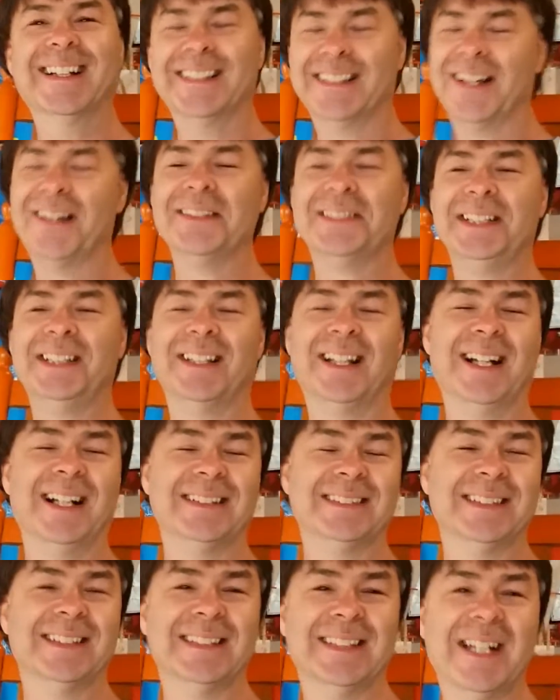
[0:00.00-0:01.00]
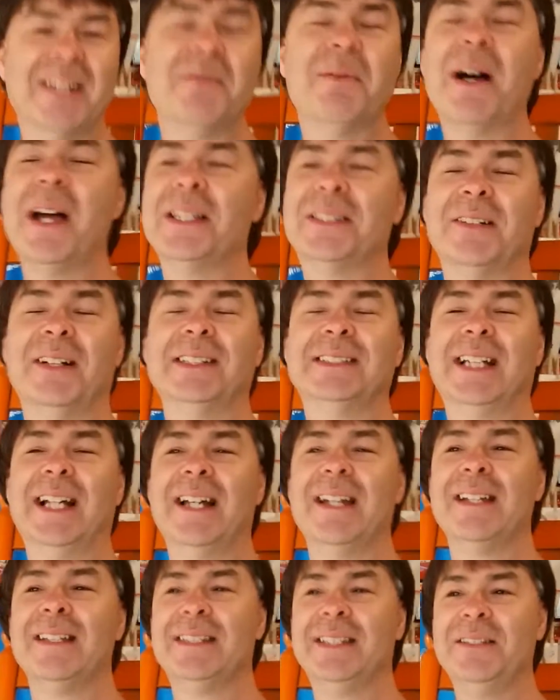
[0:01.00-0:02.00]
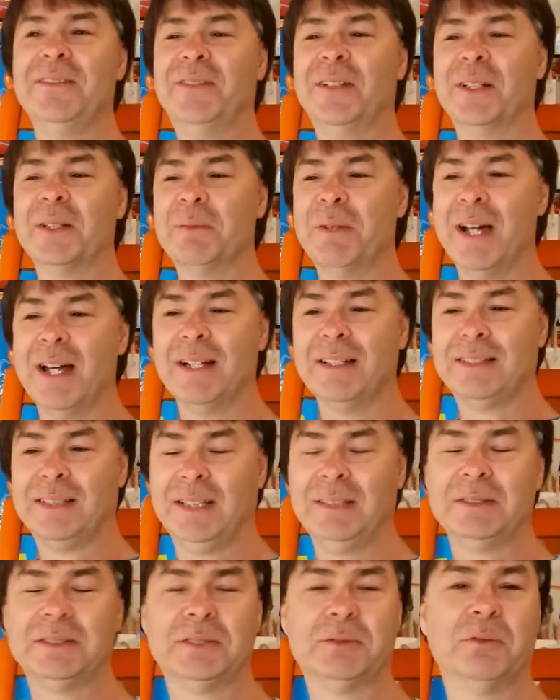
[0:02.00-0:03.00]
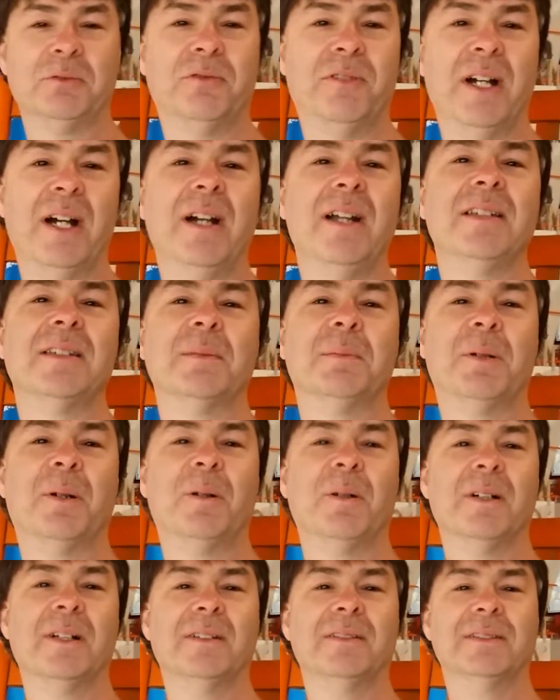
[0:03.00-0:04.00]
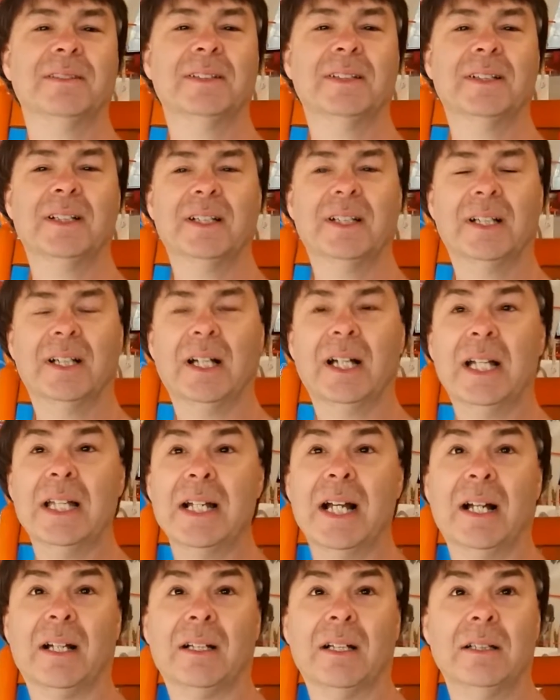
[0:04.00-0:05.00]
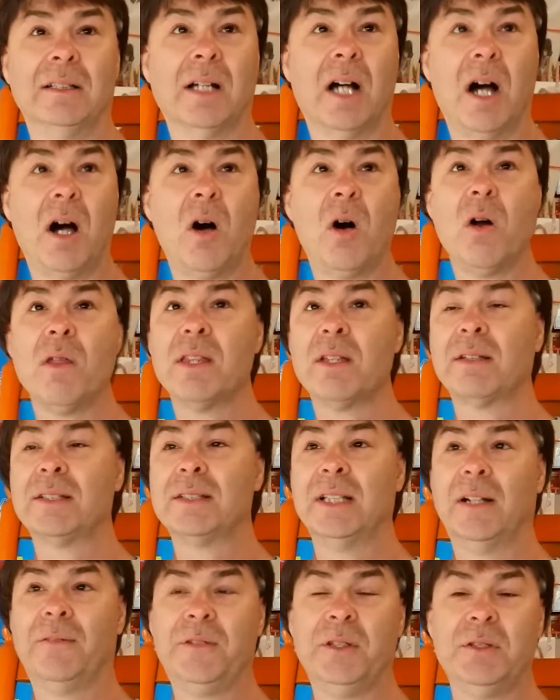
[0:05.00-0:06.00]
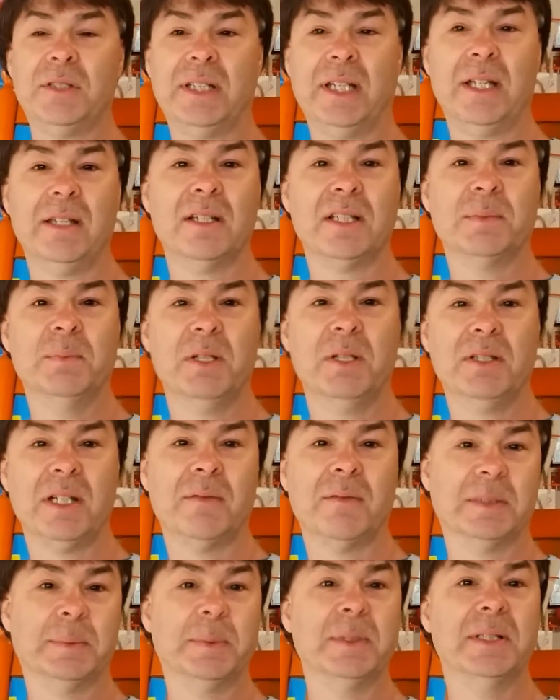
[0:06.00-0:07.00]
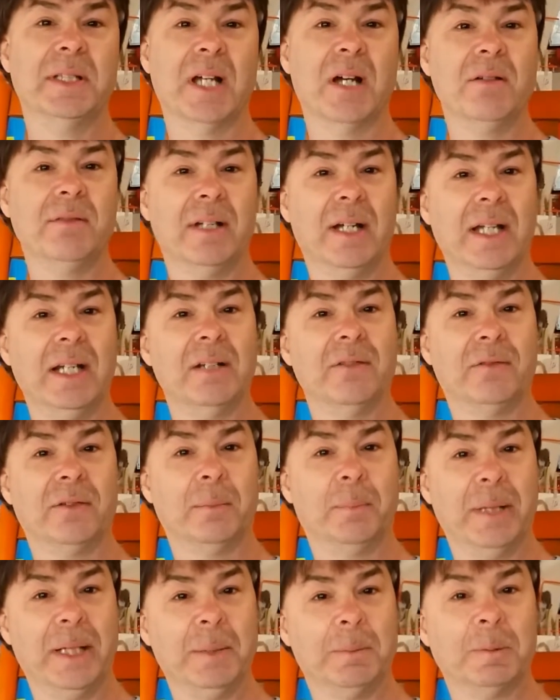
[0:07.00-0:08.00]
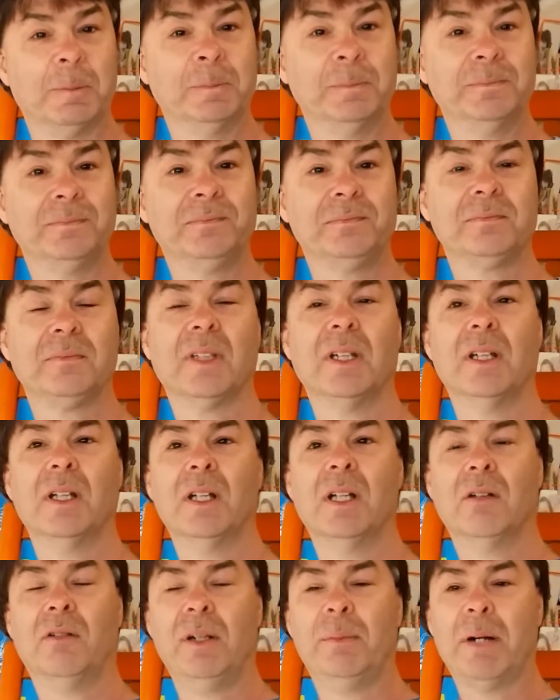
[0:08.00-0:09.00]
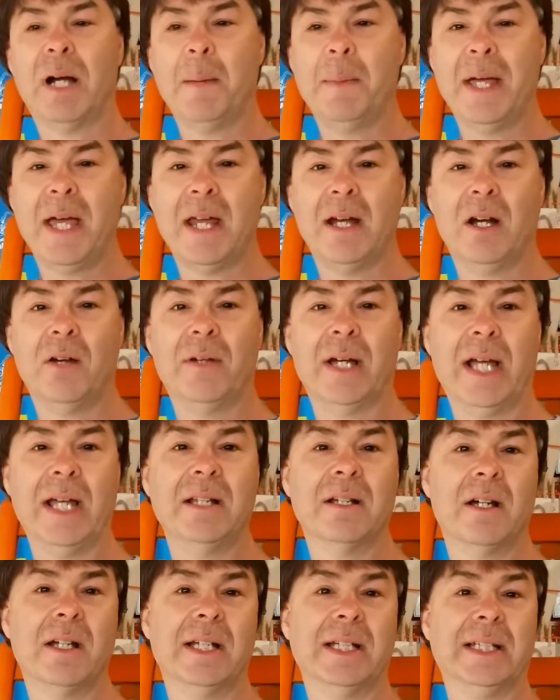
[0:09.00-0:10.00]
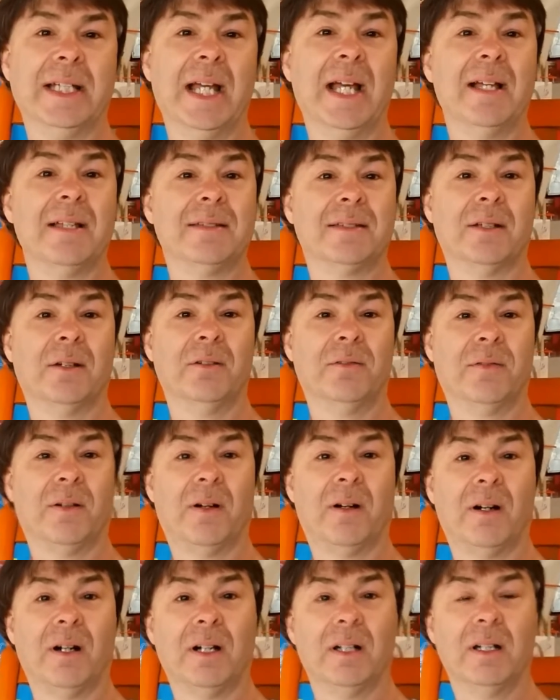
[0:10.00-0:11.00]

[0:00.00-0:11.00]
Oh, she likes it. Everybody's like, how does she feel about it? She's very supportive. And all the stuff you see in this museum has been donated for people. We probably had over 800 guests so far.